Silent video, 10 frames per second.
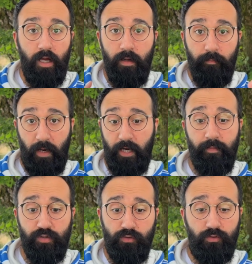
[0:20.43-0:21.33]
My
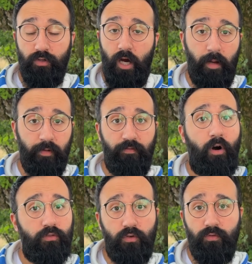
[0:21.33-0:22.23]
name is Onur. I am the
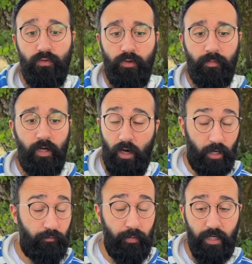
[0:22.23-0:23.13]
founder of Nureply. I
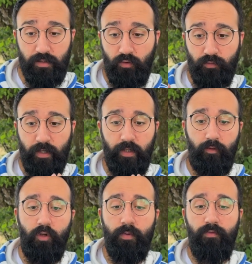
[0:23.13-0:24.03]
have been a software
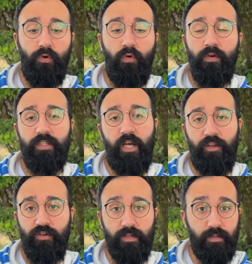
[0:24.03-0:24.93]
developer for over
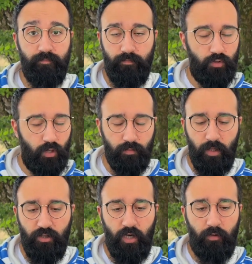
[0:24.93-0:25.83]
10 years. Throughout
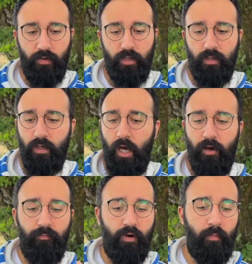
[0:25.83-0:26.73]
my career, I
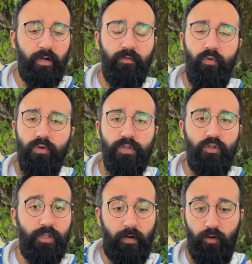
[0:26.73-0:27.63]
have primarily focused
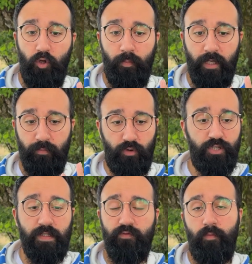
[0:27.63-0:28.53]
on developing
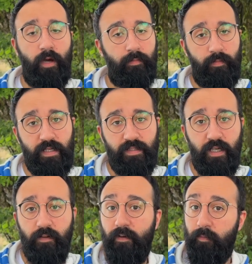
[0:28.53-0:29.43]
projects for
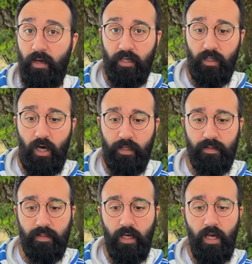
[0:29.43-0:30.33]
myself and my
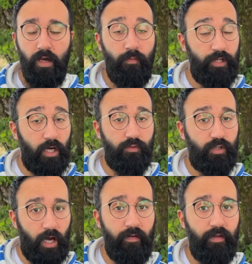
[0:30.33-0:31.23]
clients without
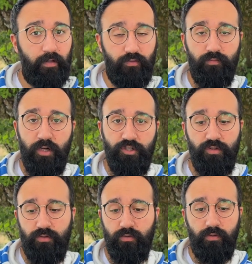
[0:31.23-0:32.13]
diving too much
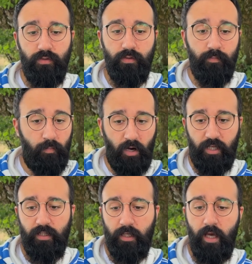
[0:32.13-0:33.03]
into
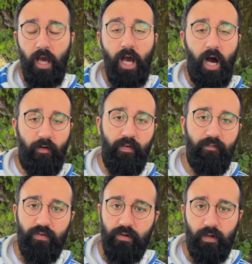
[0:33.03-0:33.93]
marketing.
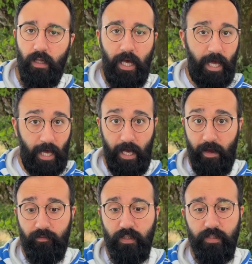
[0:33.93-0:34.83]
However,
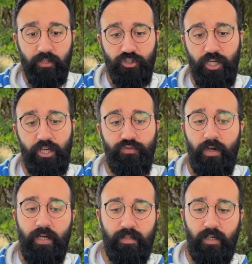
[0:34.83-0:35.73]
everything changed
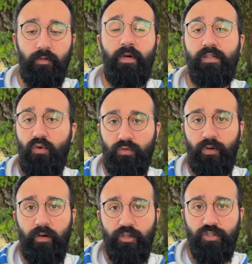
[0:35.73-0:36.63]
when I started my
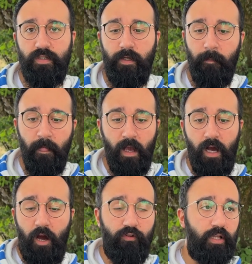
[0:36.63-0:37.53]
software agency.
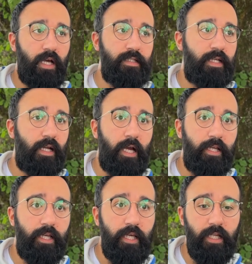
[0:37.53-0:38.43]
I realized that I
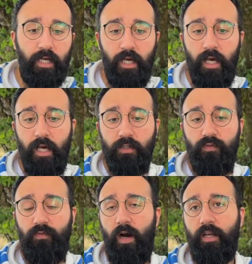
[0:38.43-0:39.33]
need to
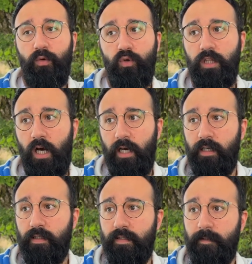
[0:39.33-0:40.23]
find new
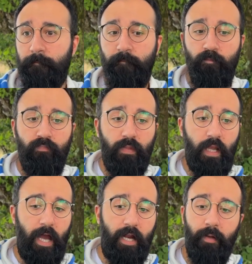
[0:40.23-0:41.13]
clients
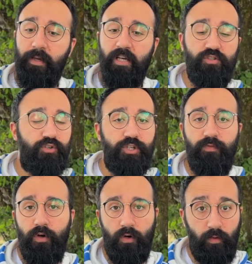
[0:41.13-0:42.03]
and I began searching
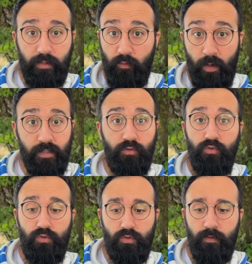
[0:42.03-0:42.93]
for innovative ways to
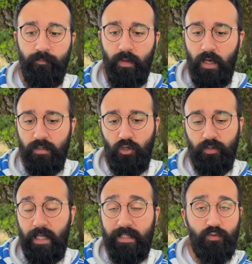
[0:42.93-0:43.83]
do so. So
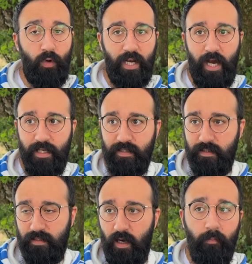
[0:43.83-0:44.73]
that's when I
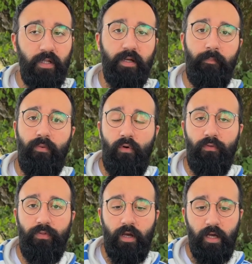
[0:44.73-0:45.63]
stumbled
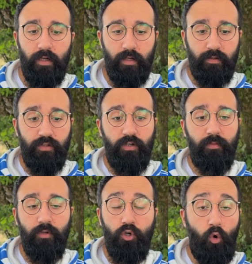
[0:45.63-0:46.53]
upon the
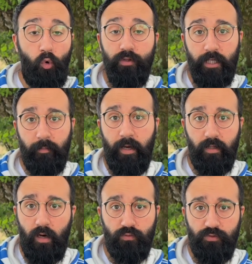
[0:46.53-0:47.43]
term cold email
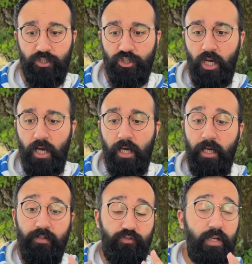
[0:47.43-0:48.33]
outreach.
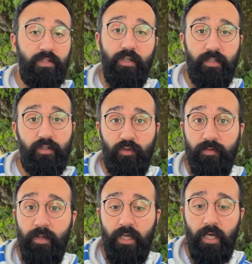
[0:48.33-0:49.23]
It resonated
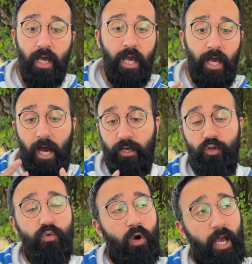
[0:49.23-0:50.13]
with me. I
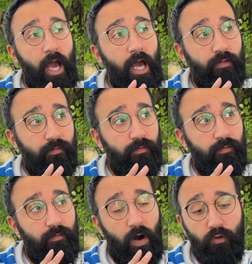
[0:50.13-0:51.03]
knew I had
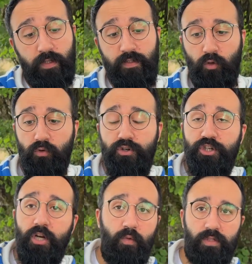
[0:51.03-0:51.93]
found the
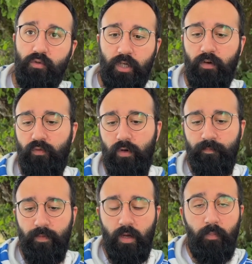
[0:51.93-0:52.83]
solution I was looking for.
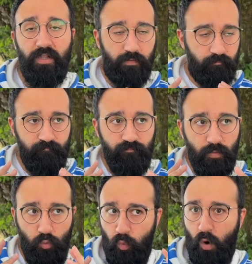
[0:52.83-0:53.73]
But
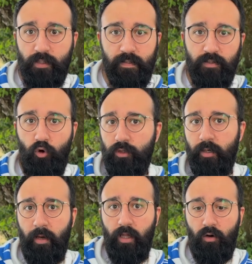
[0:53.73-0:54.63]
what is cold
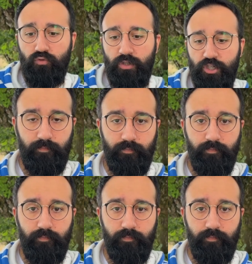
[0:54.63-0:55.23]
email outreach?